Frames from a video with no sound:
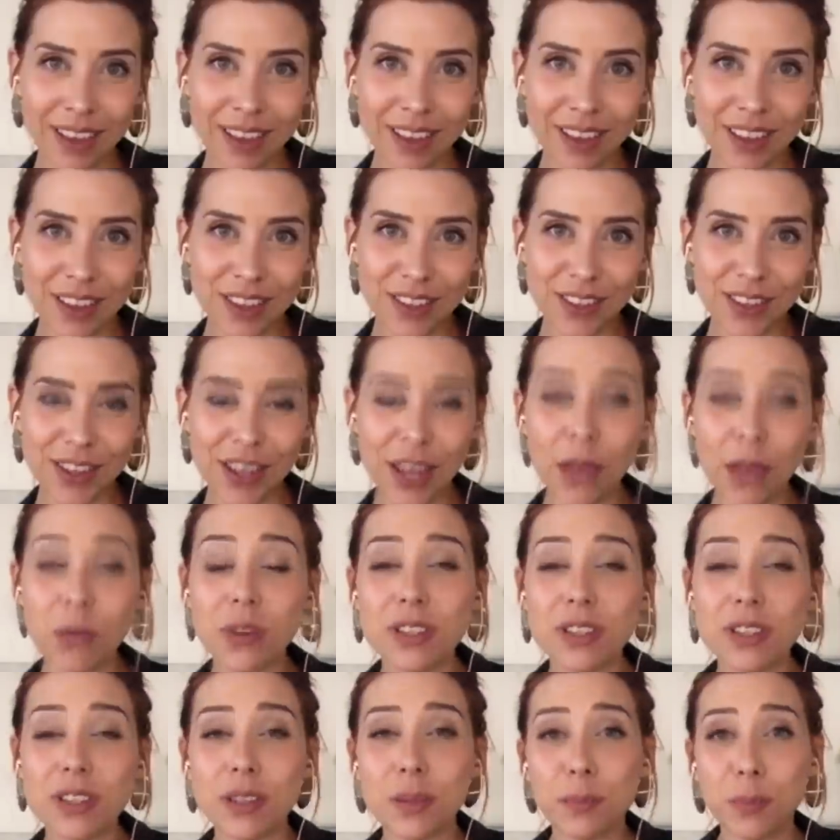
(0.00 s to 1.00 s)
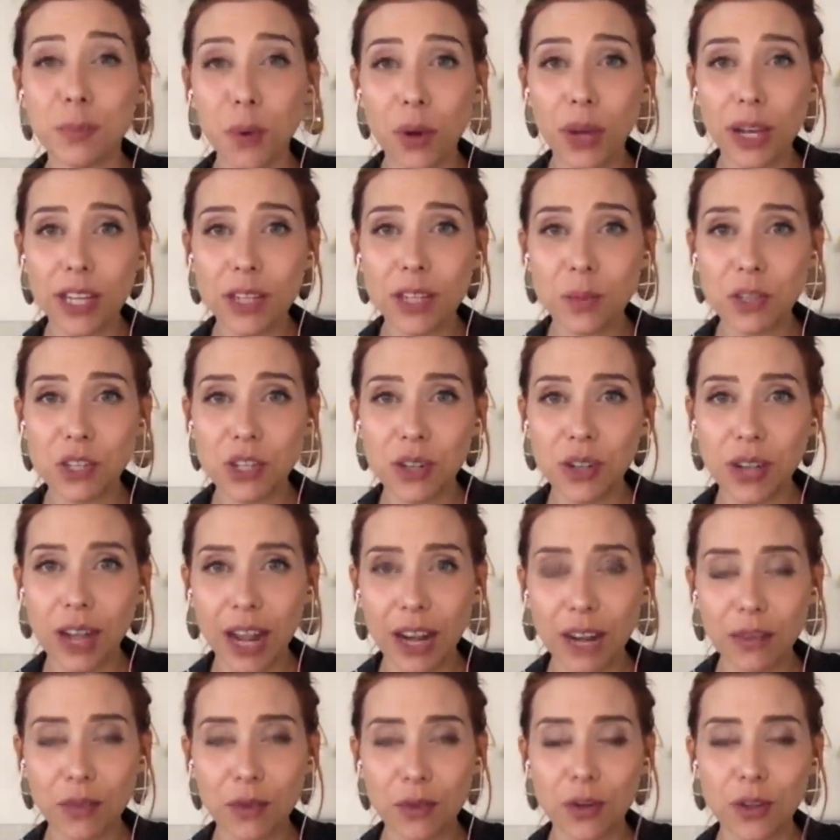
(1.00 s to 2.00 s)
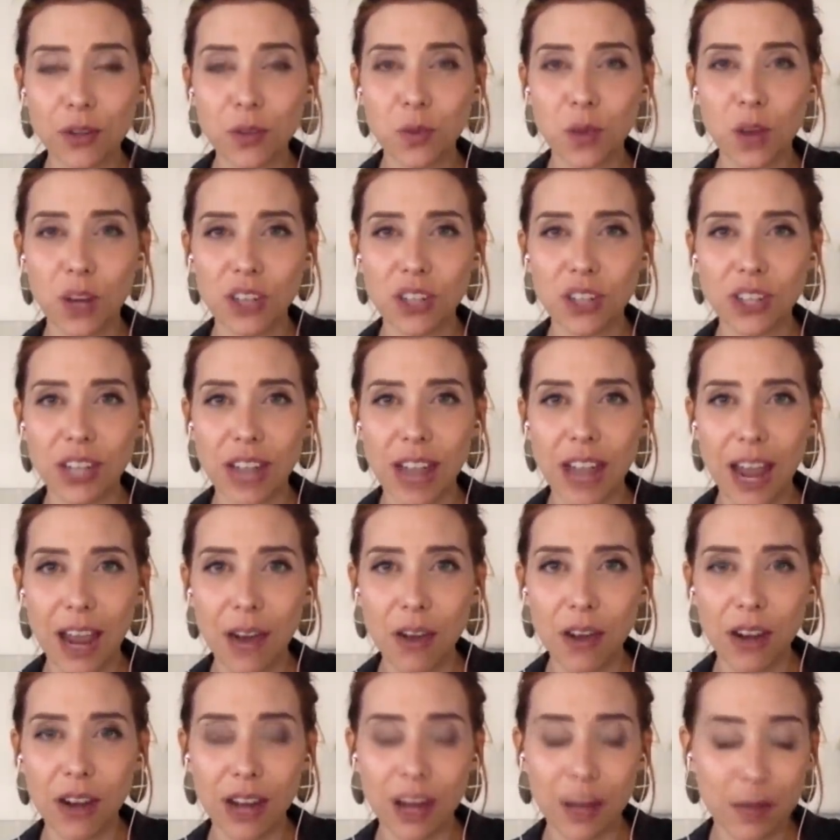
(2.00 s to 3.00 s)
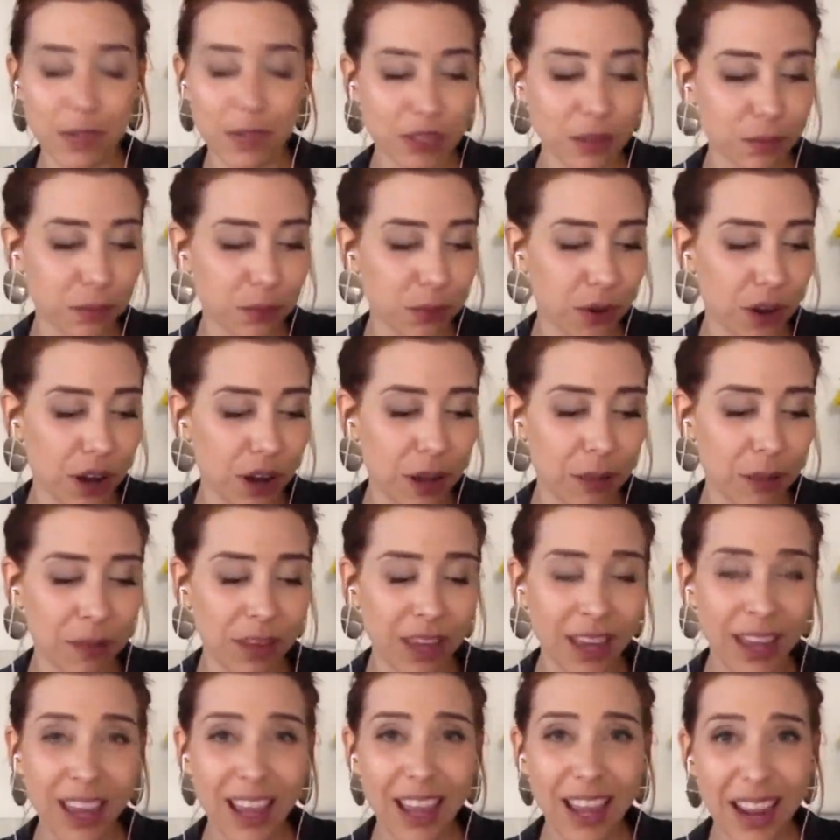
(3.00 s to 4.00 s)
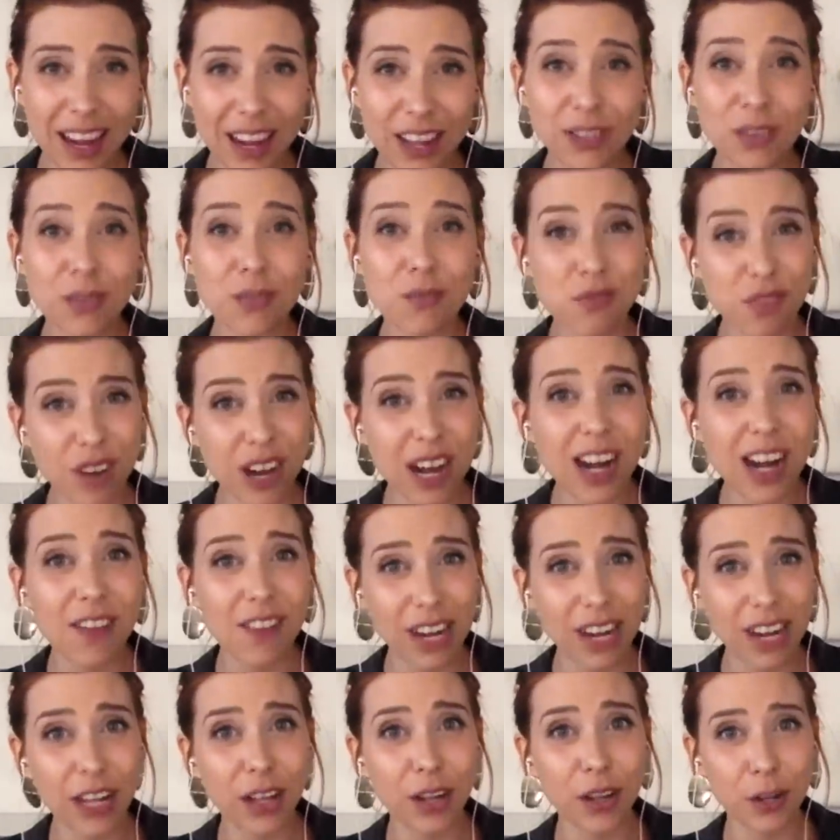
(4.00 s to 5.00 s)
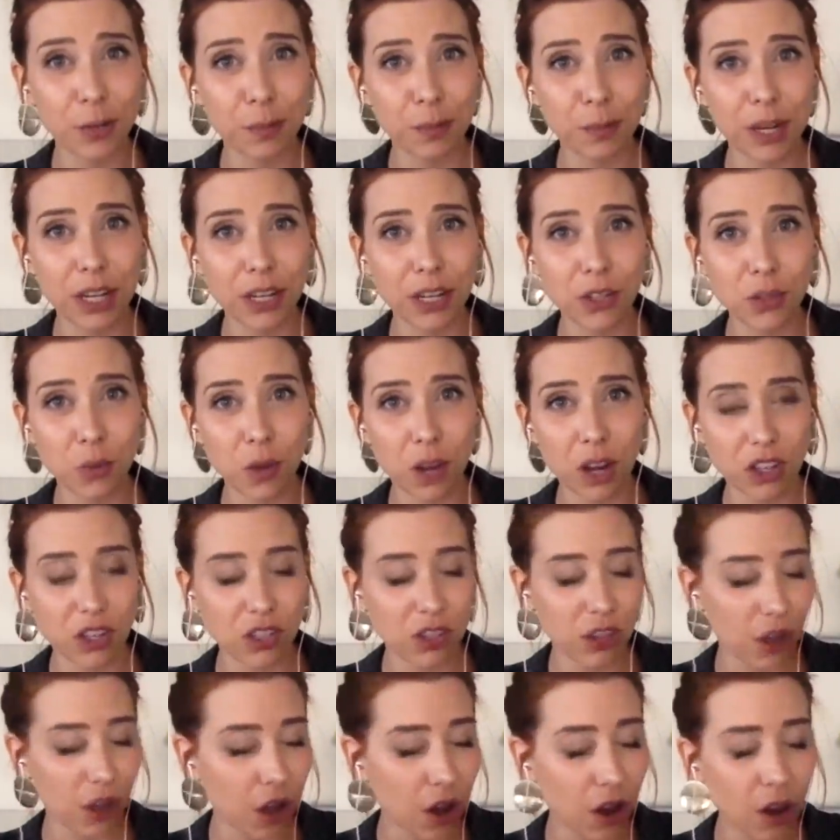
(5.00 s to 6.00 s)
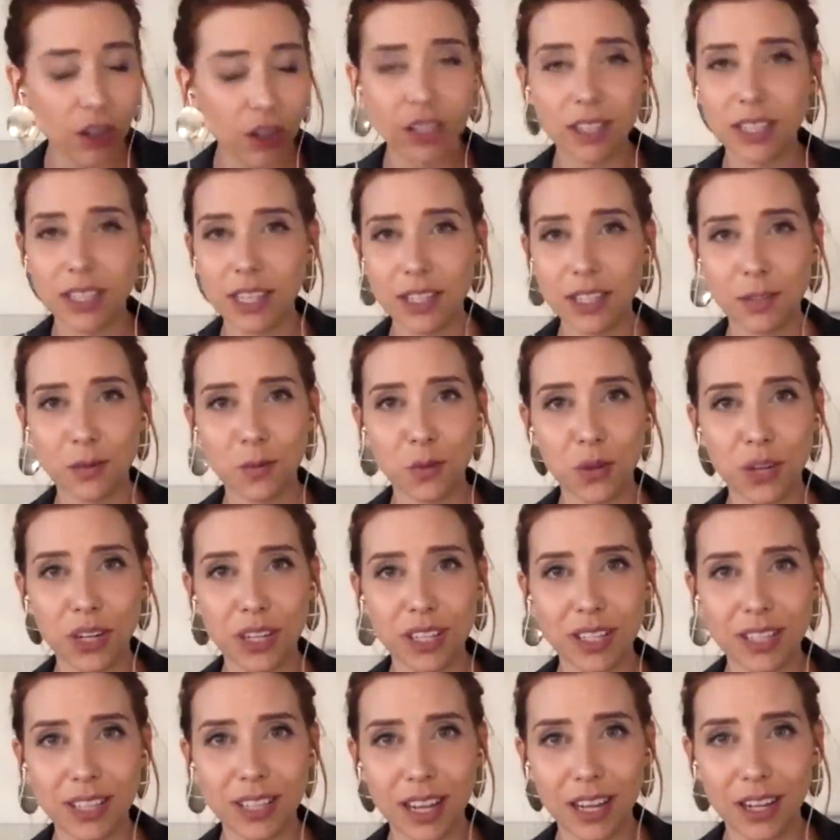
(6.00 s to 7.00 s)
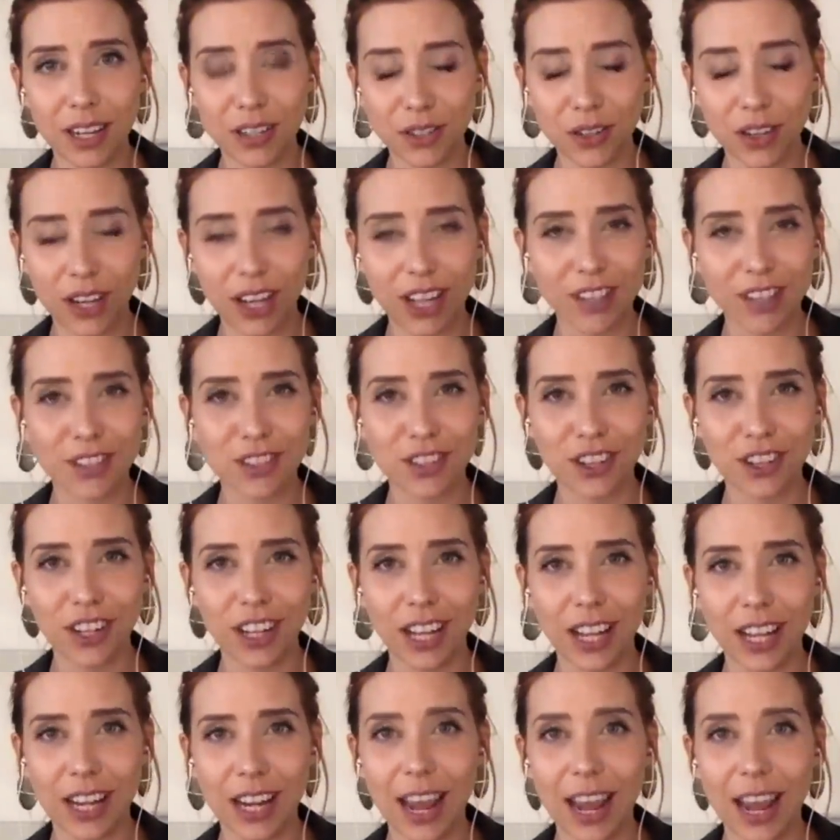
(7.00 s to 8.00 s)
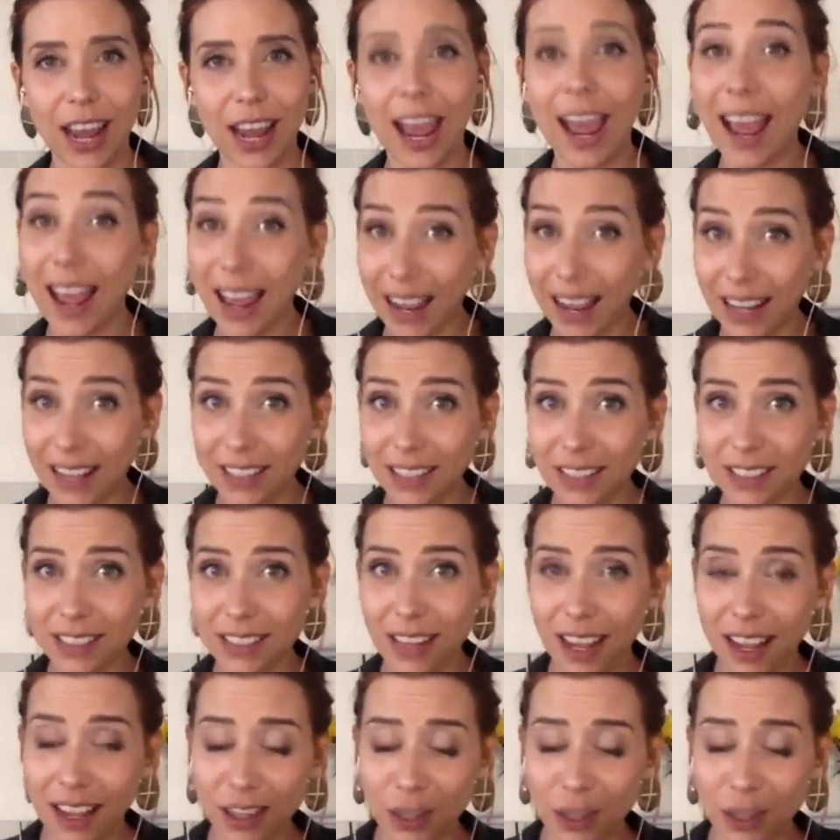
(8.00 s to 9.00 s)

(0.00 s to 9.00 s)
so that was The Boys, which you can of course watch now on Amazon Prime. It is a really, really good binge watch. The whole of season one is there, so get stuck in. And uh, The